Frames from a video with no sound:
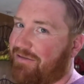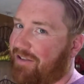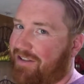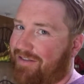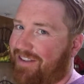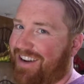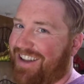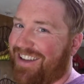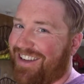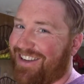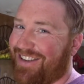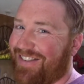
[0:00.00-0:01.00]
wasn't very
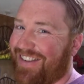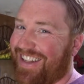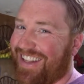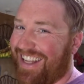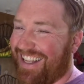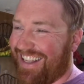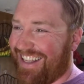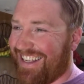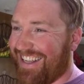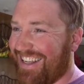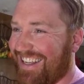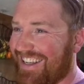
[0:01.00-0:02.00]
good. no, it was really
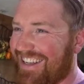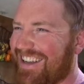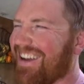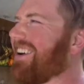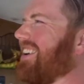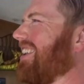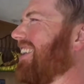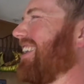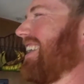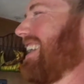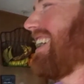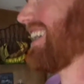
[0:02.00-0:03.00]

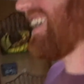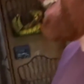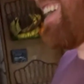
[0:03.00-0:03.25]
it.